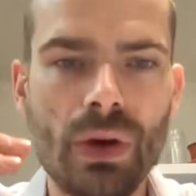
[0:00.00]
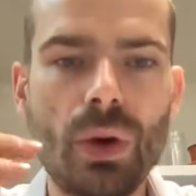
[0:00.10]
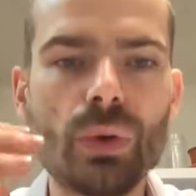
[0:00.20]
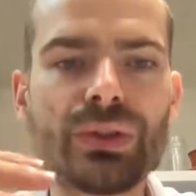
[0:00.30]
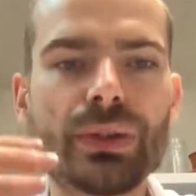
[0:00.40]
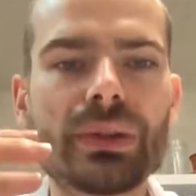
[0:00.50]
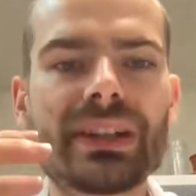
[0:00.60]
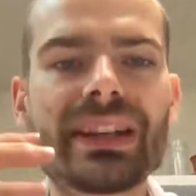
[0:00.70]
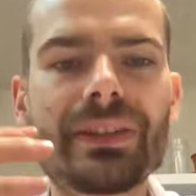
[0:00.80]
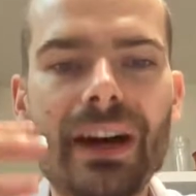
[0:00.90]
also the
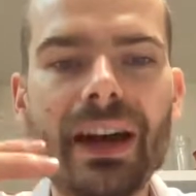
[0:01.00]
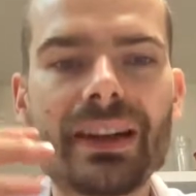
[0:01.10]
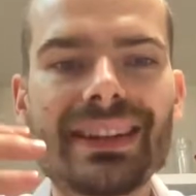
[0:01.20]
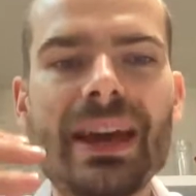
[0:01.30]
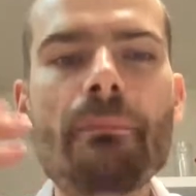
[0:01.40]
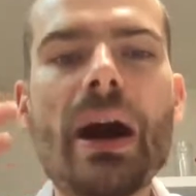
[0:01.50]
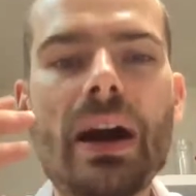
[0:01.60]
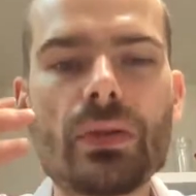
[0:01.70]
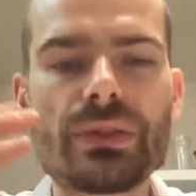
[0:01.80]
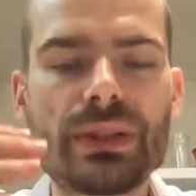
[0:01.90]
required
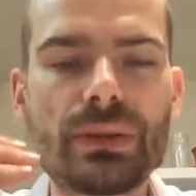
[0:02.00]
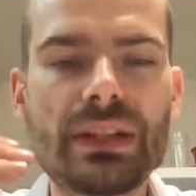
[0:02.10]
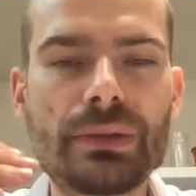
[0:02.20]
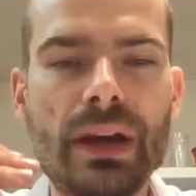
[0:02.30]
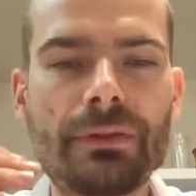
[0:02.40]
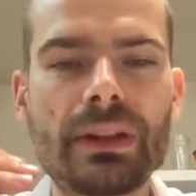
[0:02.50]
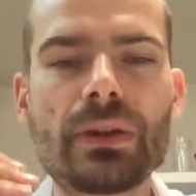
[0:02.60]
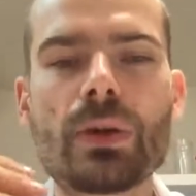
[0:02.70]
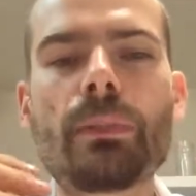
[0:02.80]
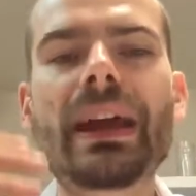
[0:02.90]
amounts you need to have in
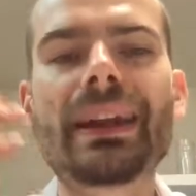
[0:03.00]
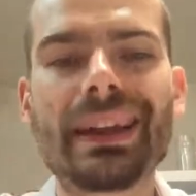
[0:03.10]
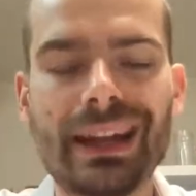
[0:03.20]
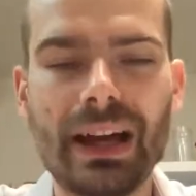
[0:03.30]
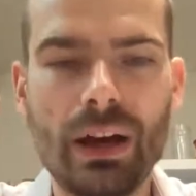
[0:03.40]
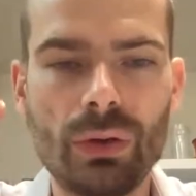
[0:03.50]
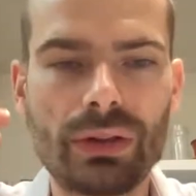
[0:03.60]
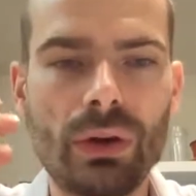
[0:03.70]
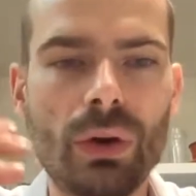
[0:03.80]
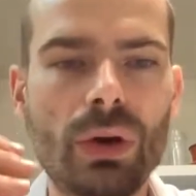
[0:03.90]
your bank account
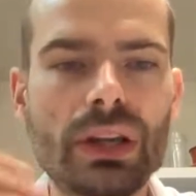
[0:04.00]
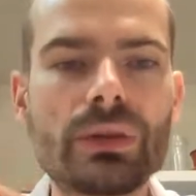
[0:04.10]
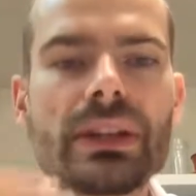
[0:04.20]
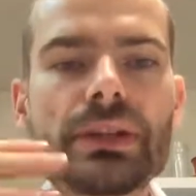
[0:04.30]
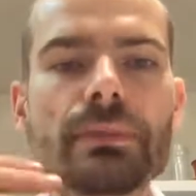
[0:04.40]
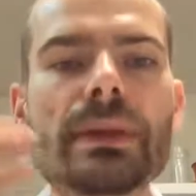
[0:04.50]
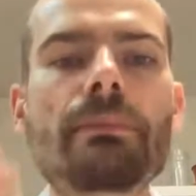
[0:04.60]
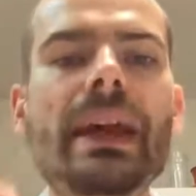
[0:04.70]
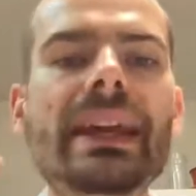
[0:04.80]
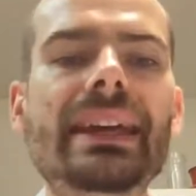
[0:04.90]
or you need to be
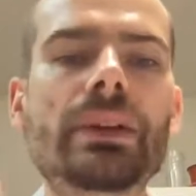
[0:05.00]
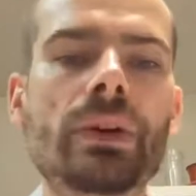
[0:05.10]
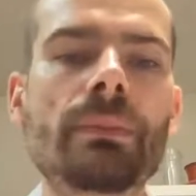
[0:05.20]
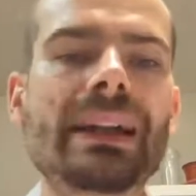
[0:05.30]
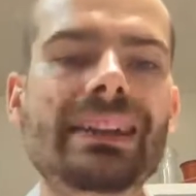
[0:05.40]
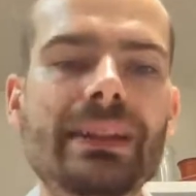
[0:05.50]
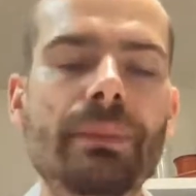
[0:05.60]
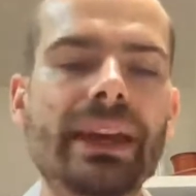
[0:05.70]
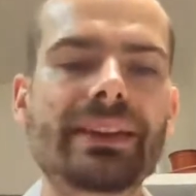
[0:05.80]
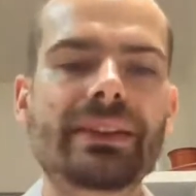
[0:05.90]
making on monthly
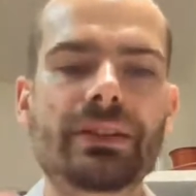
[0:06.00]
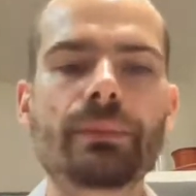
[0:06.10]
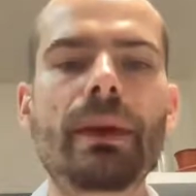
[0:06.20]
basis to